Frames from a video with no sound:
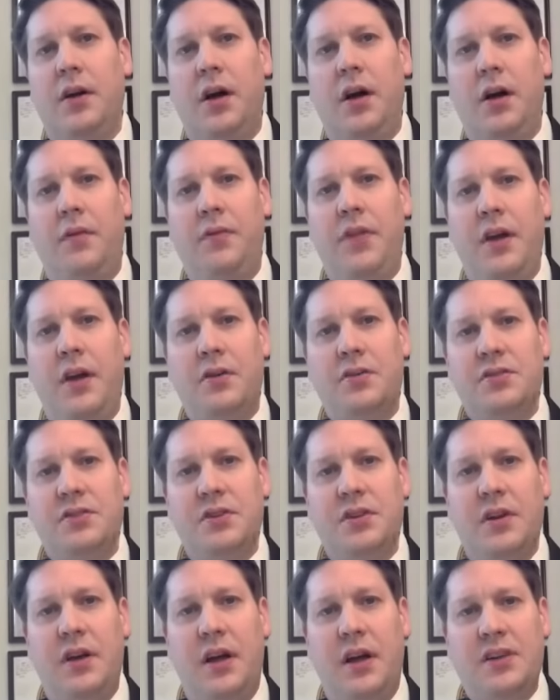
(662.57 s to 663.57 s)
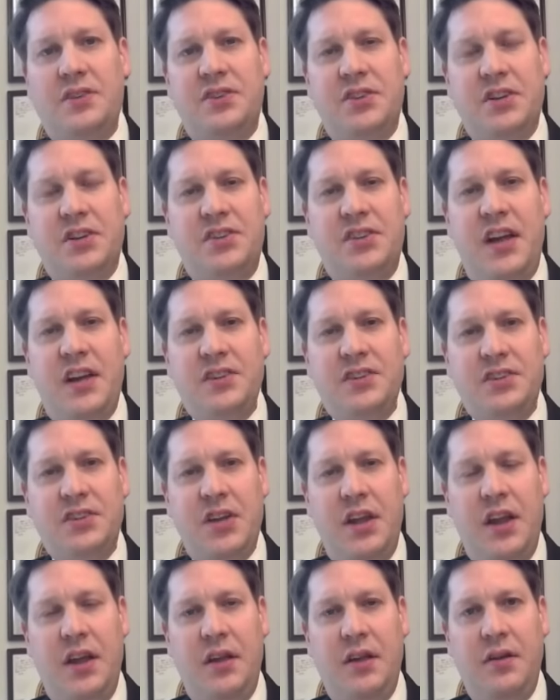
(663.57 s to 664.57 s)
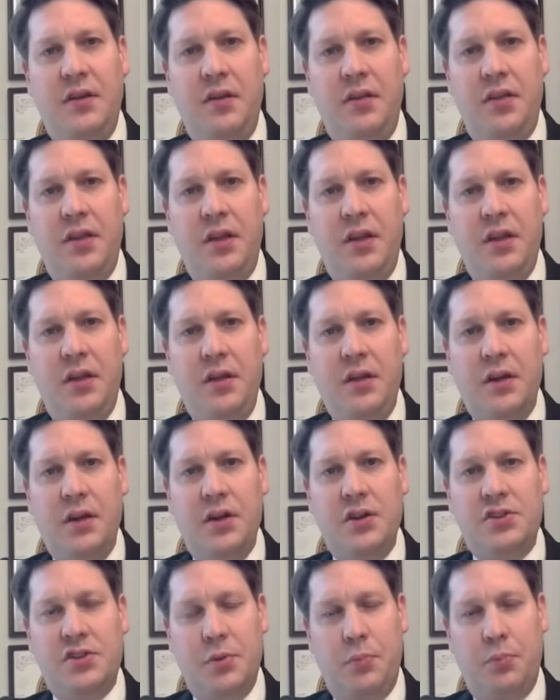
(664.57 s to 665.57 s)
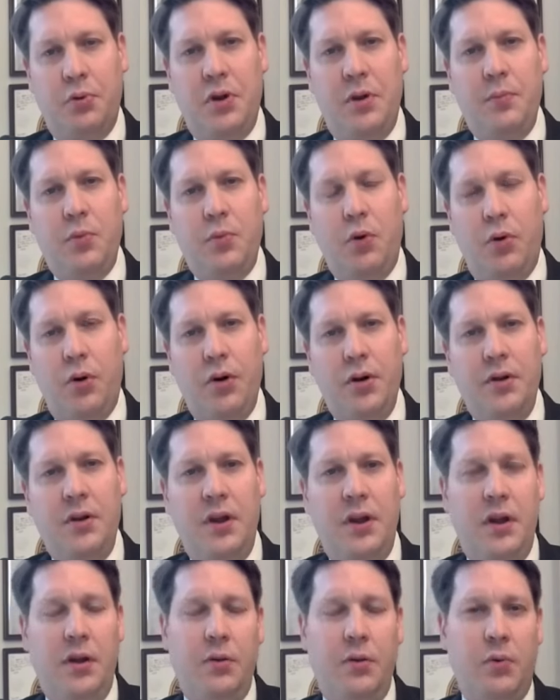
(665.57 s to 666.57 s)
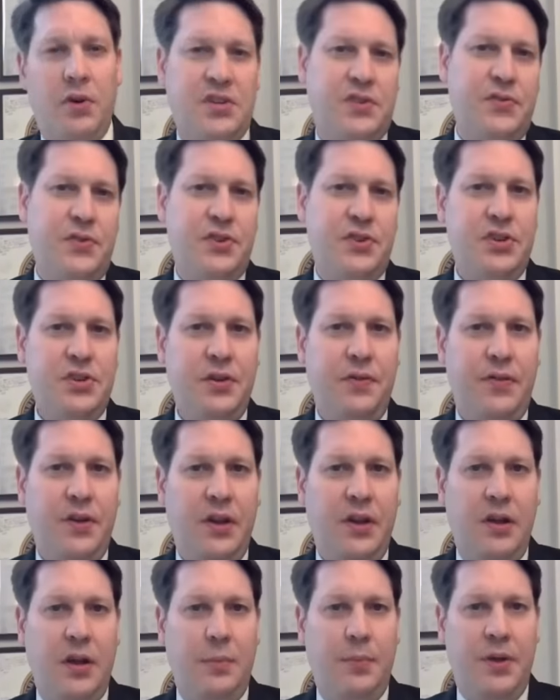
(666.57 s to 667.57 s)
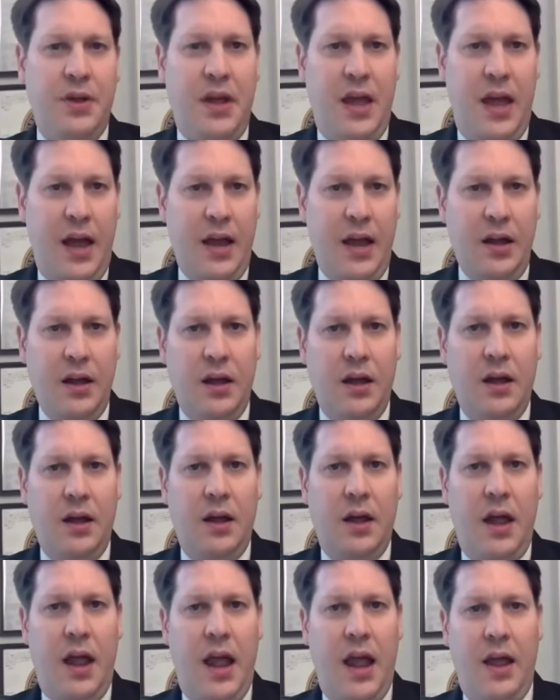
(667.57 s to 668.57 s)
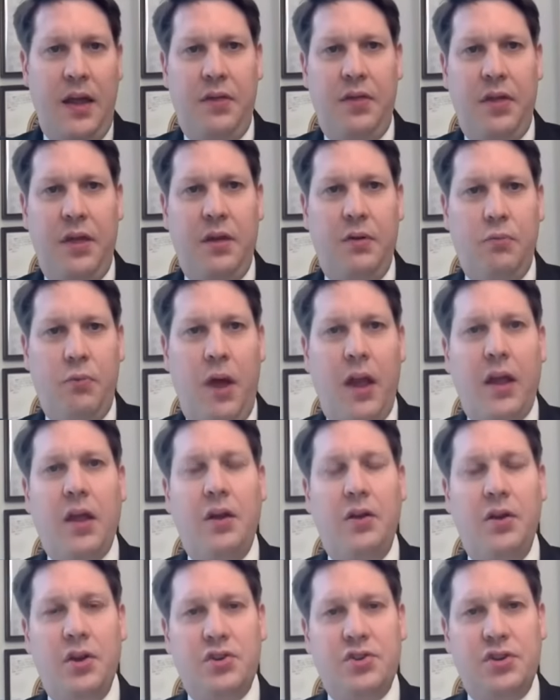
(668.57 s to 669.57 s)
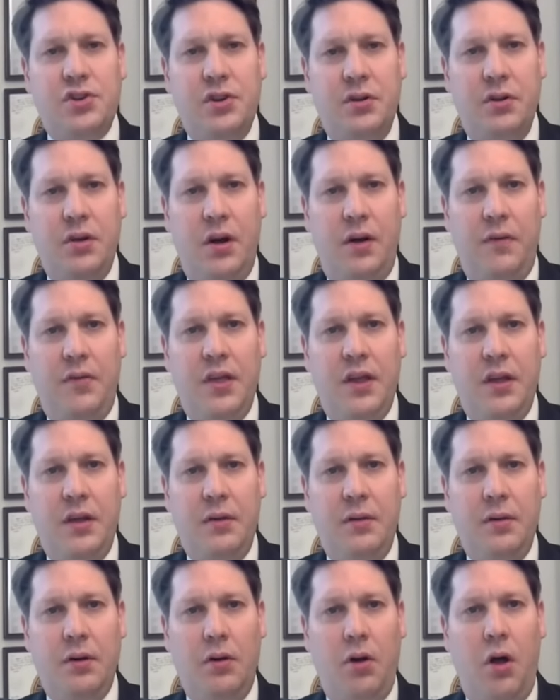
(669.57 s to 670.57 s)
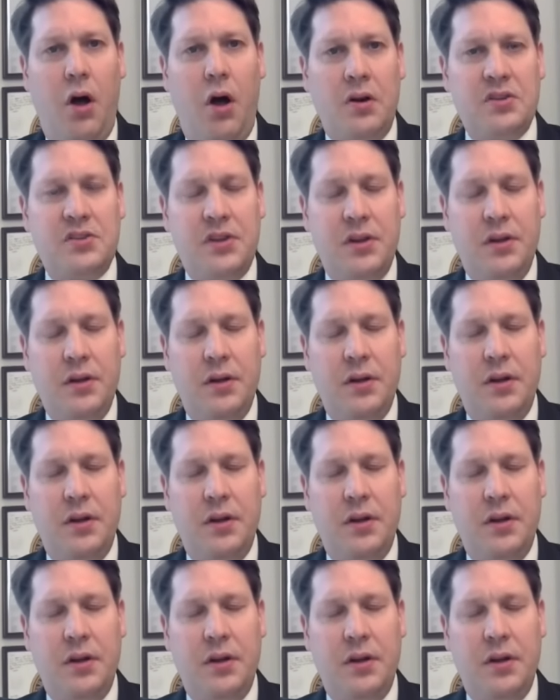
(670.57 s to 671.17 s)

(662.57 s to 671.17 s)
of their success in the Supreme Court in West Virginia v. EPA and the recognition of the long